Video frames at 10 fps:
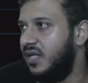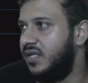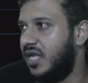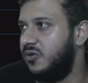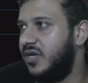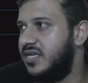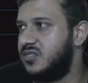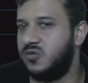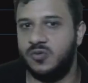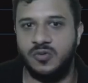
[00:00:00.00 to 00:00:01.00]
can you
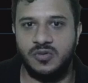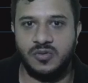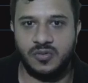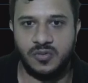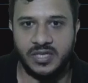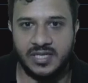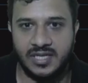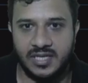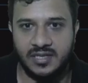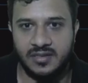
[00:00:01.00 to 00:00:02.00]
guys
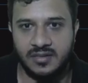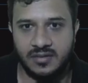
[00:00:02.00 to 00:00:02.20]
quickly